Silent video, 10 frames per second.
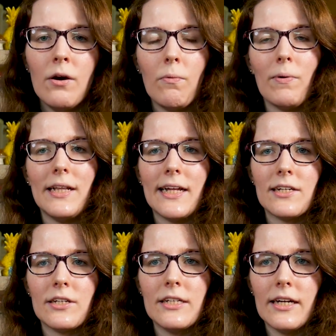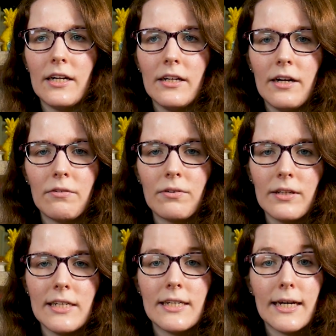when that's all set, I'll, I'll, release it